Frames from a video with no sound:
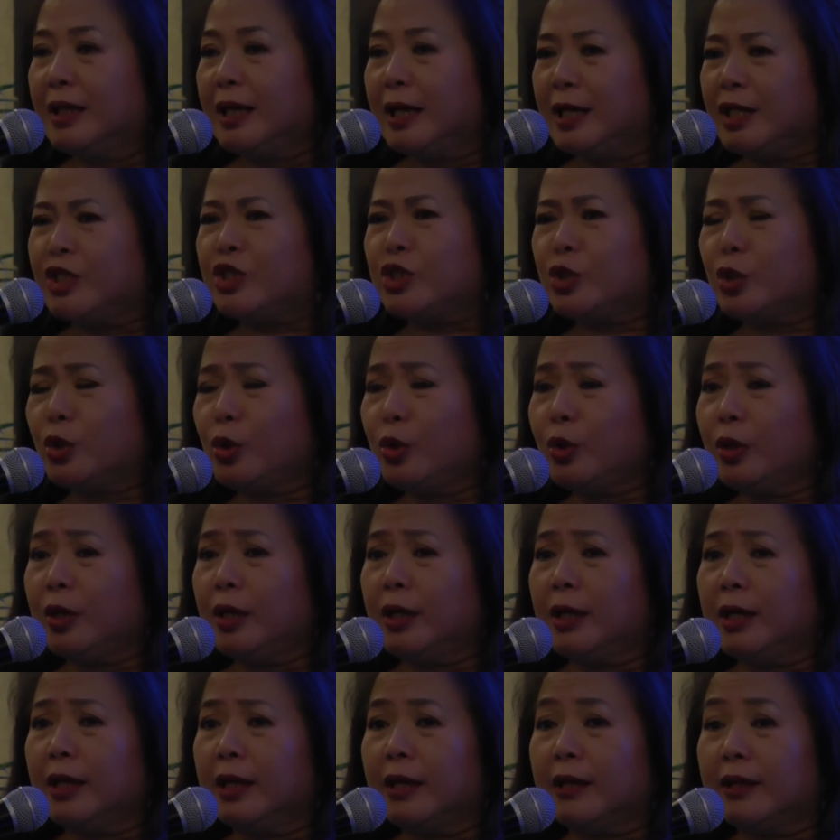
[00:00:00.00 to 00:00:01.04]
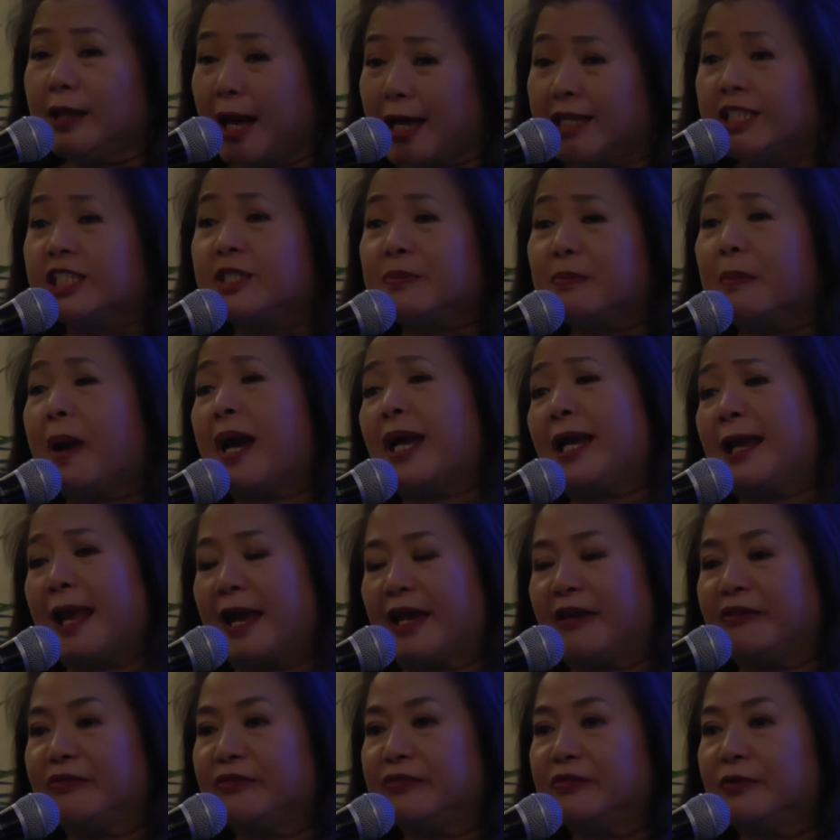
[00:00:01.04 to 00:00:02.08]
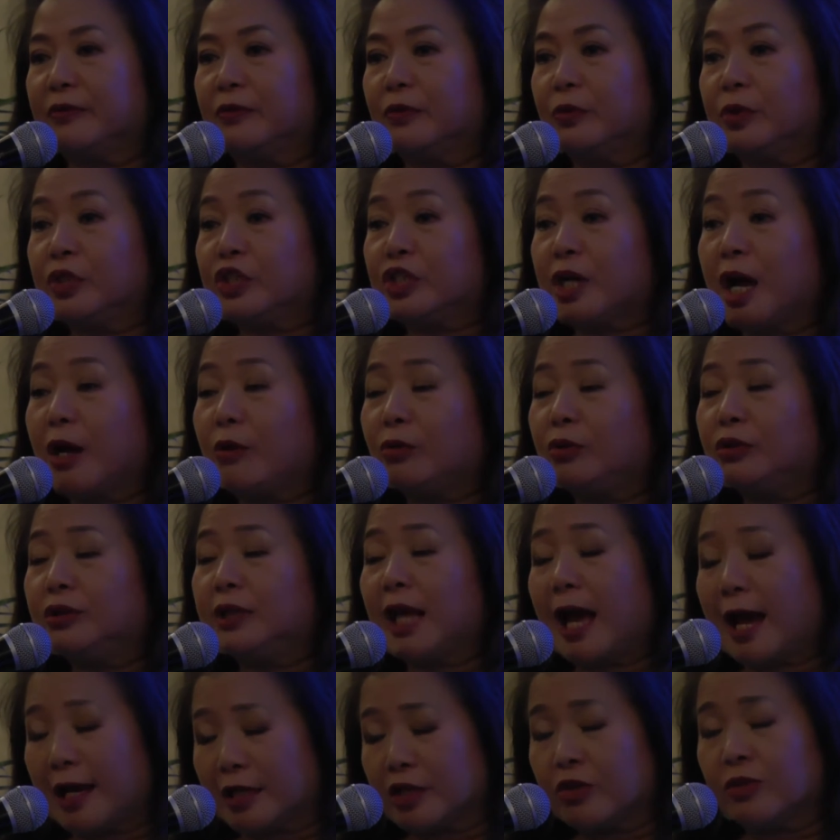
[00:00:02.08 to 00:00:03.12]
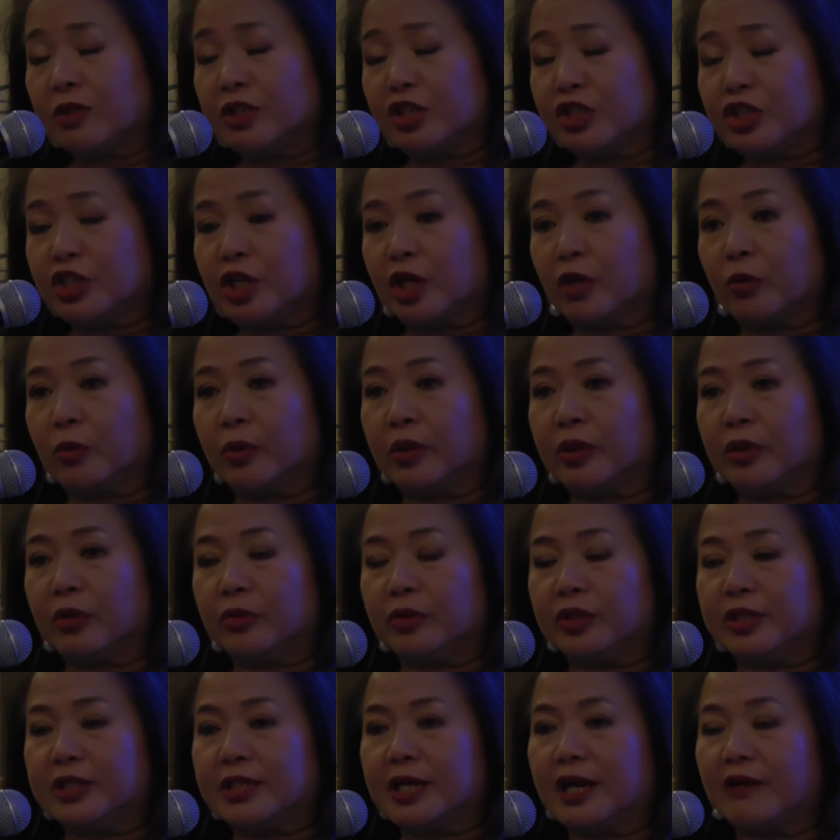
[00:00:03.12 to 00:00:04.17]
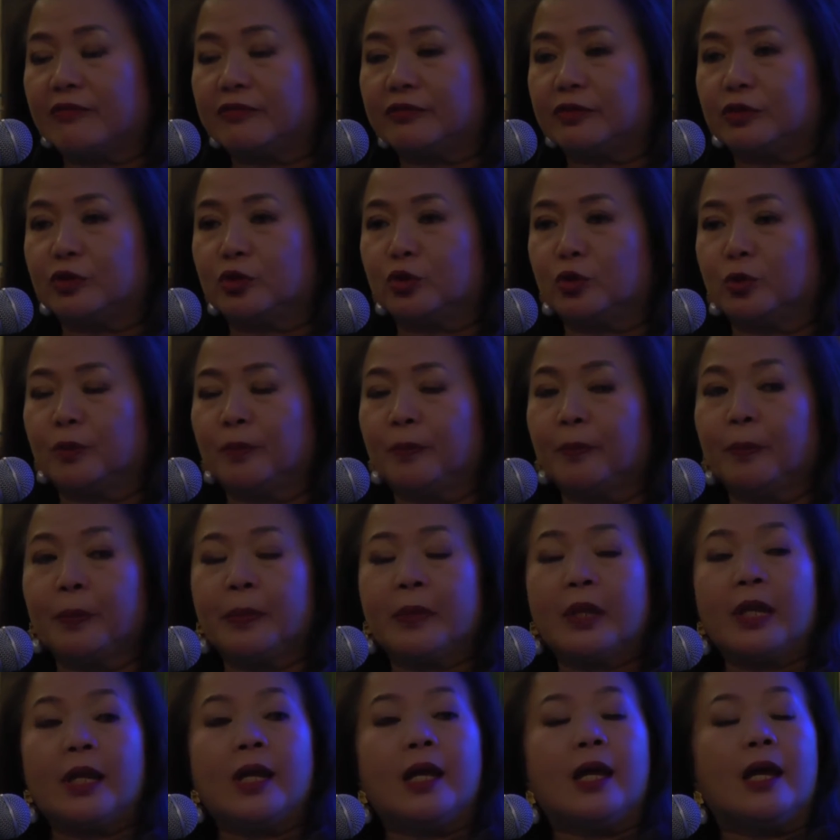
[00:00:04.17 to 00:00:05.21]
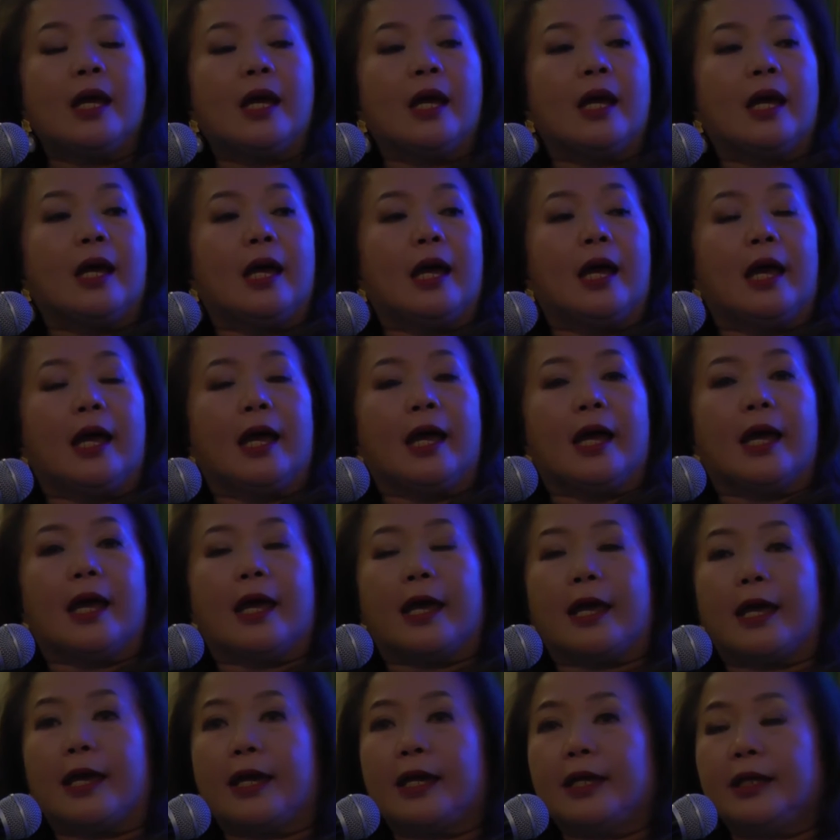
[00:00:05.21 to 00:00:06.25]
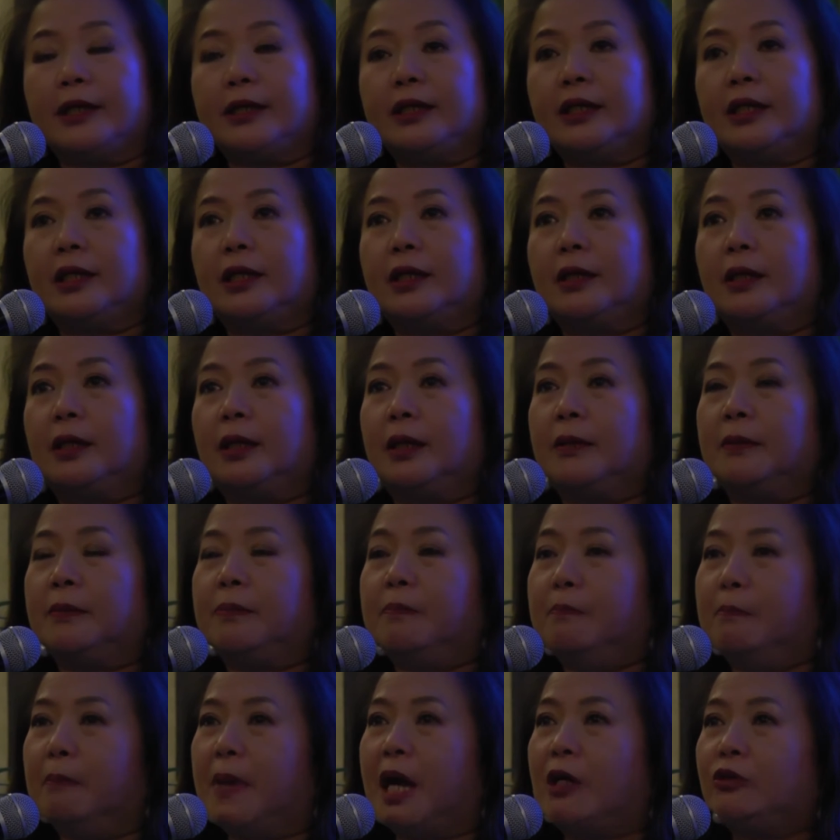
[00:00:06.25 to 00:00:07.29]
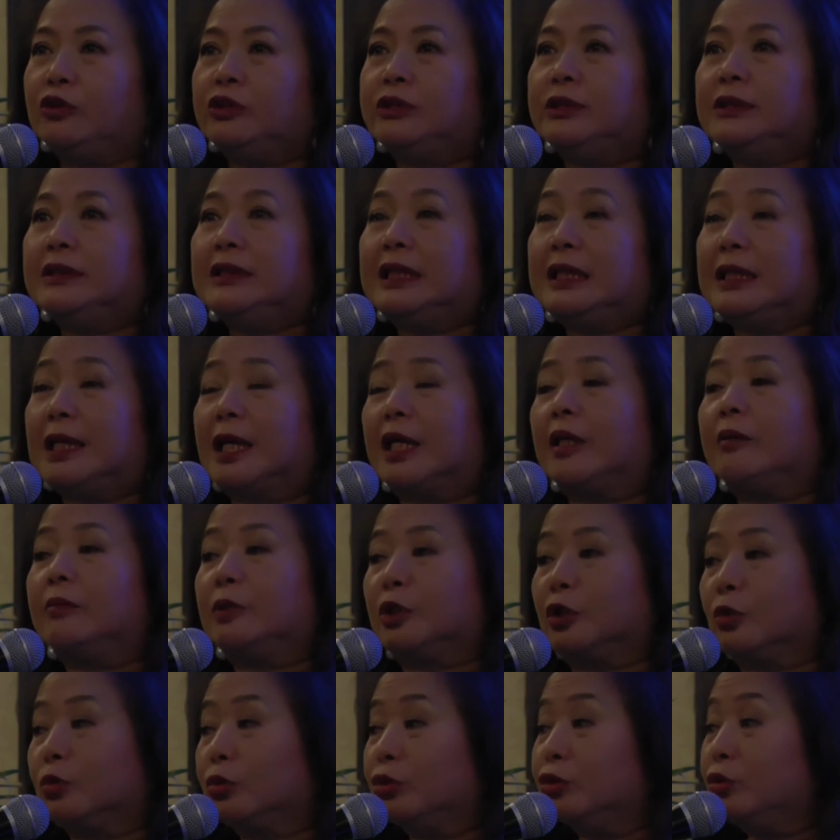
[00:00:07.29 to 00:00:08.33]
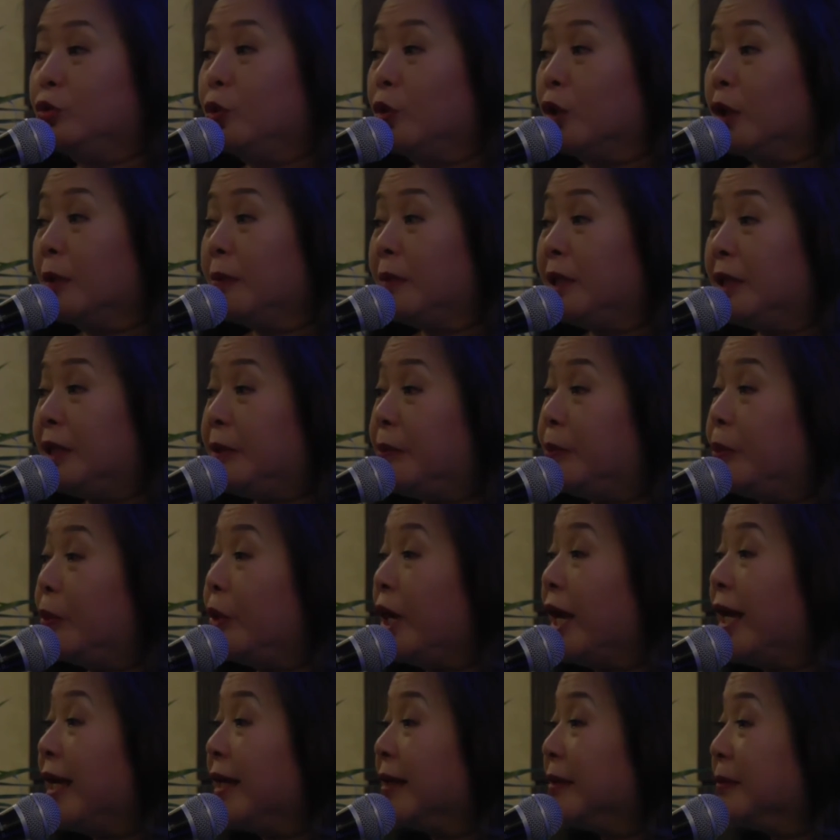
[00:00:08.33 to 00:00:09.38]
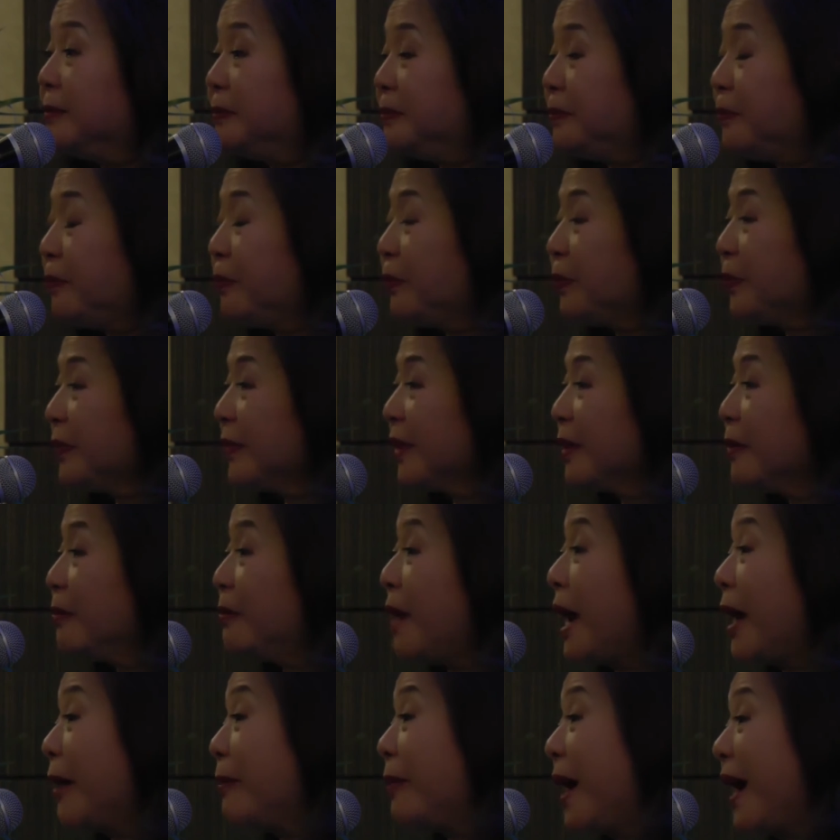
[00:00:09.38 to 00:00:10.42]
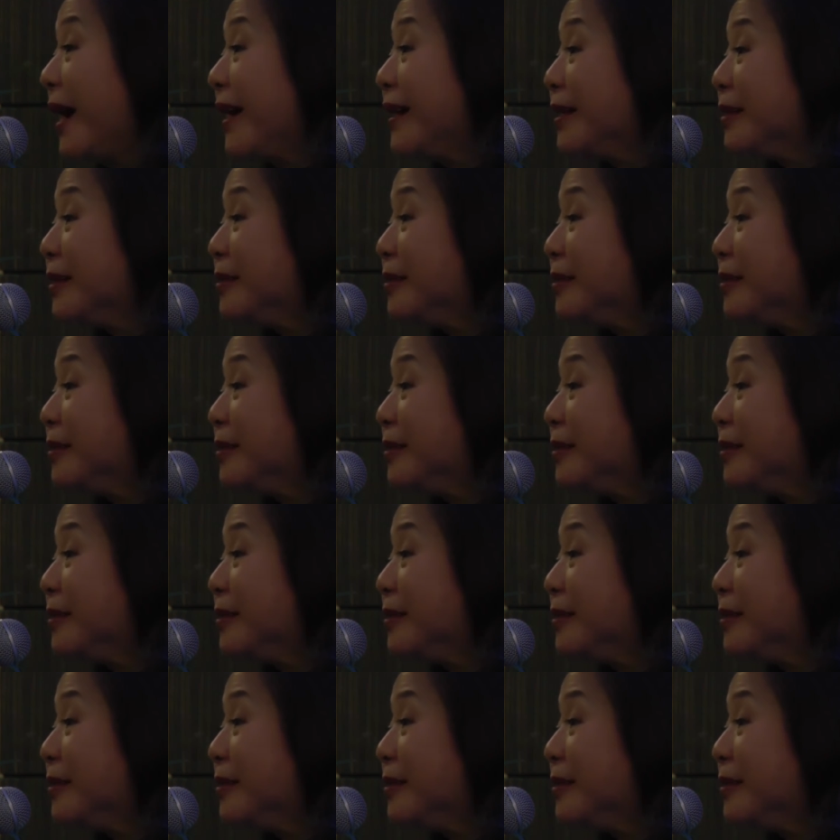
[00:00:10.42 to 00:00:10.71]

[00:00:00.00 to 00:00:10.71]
And so that's my life, which I would actually share with you this afternoon. And mountain climber would normally bring backpack.